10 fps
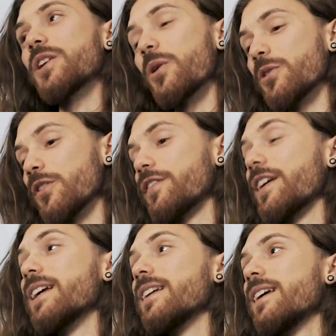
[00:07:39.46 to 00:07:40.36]
if you go on your
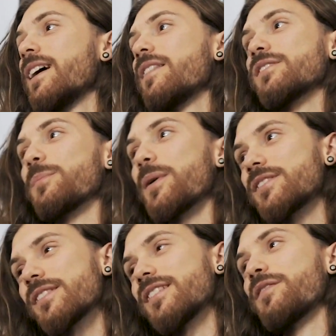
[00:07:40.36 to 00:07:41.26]
feed, there's a
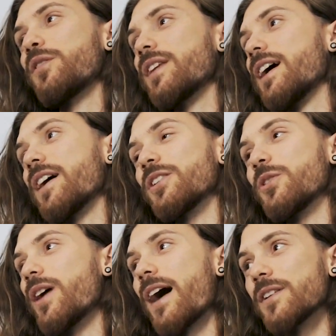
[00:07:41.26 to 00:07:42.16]
bunch of stuff on there that
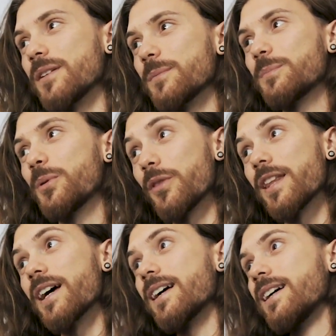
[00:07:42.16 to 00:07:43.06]
you haven't put
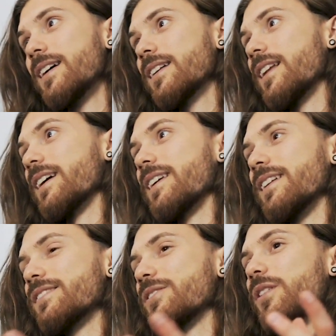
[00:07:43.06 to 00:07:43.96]
there. Like
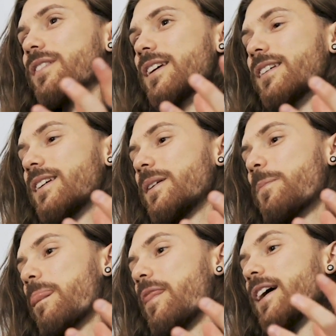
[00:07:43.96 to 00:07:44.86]
it's not,
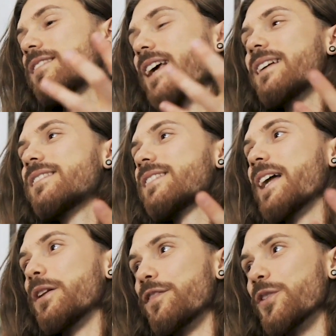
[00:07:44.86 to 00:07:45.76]
they say it's
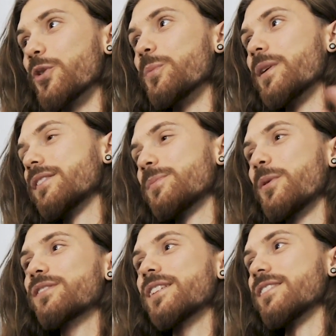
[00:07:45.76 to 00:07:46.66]
tailored for you, but it's
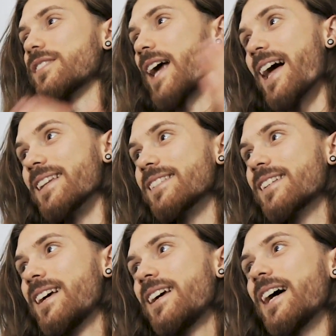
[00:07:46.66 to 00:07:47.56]
mostly just
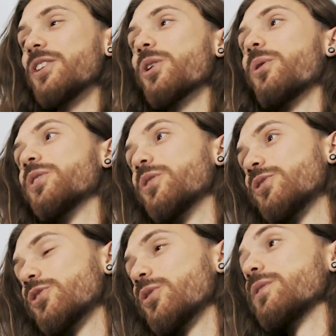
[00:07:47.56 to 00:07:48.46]
ads. And you go on
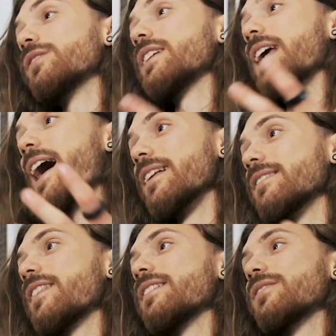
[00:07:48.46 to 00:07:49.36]
YouTube, you see
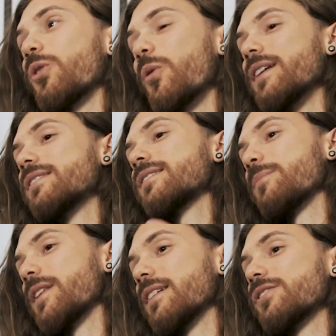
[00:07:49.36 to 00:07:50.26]
ads. There's always
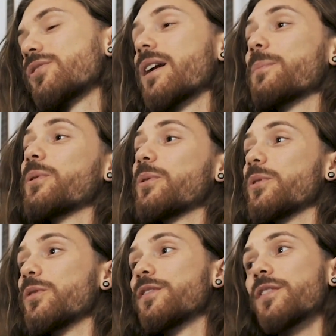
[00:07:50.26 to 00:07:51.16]
something that's trying to pull
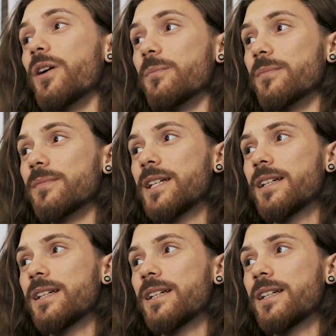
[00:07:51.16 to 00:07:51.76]
you from